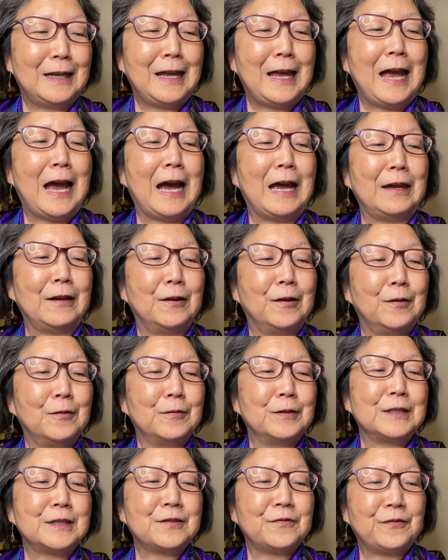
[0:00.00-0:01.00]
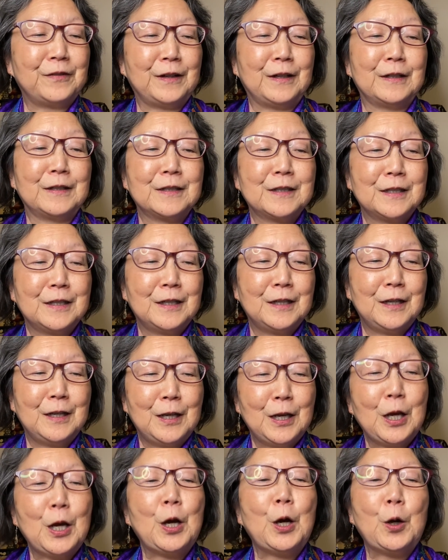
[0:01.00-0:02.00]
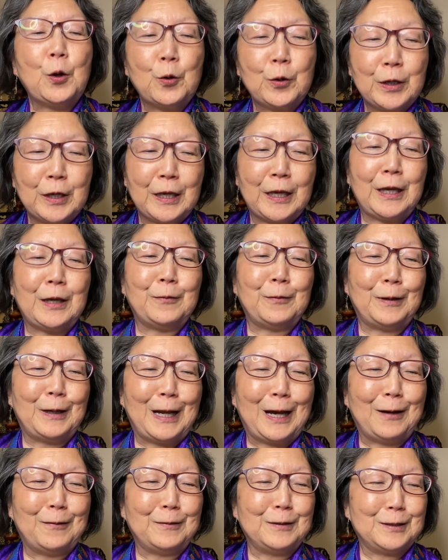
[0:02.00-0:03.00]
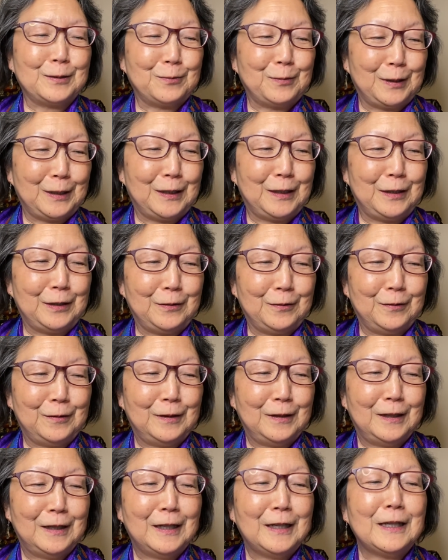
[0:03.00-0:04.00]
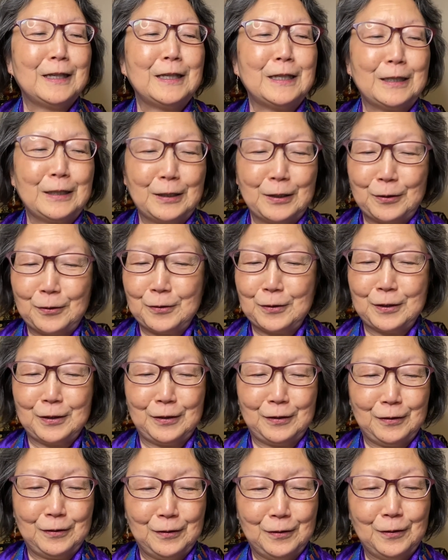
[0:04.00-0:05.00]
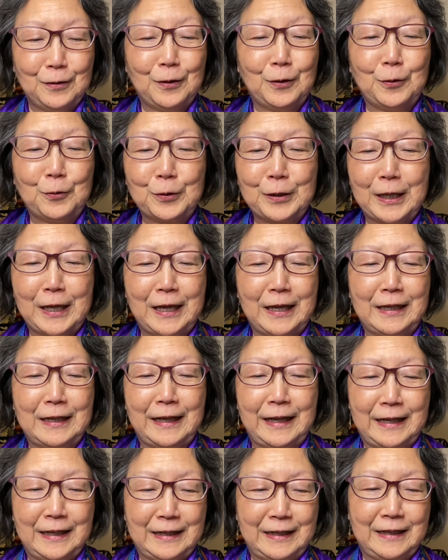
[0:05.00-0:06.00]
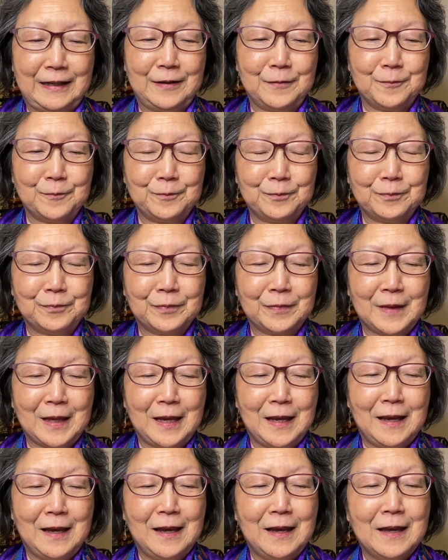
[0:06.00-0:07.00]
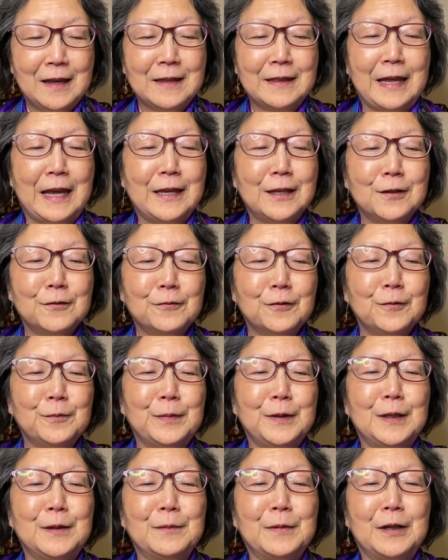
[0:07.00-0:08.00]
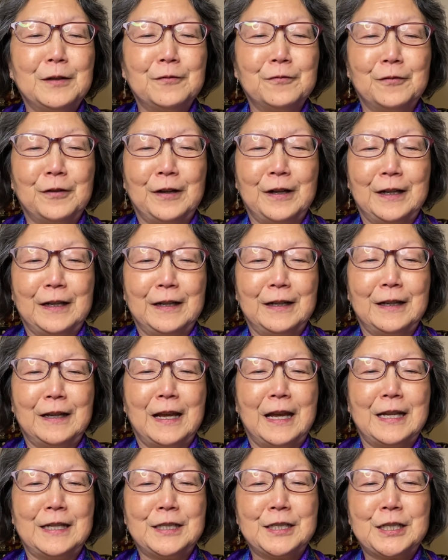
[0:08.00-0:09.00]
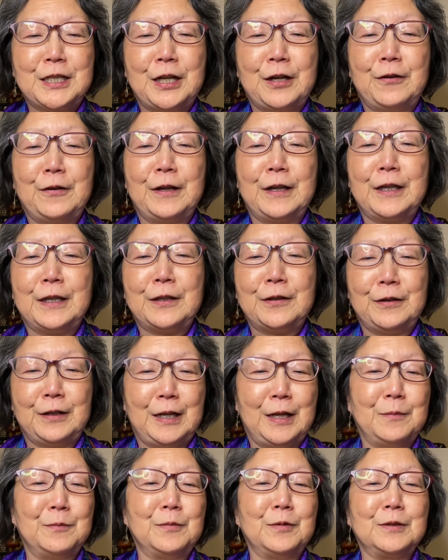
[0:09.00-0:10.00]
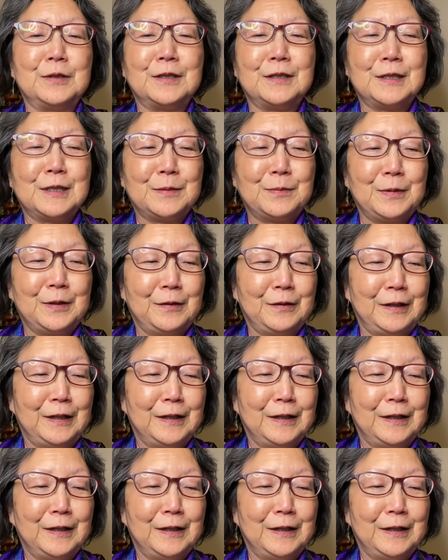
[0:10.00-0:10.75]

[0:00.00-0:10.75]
I always felt okay when I was with you. Hiroko, okay lady. Thank you for being my friend and sharing your Nembutsu spirit.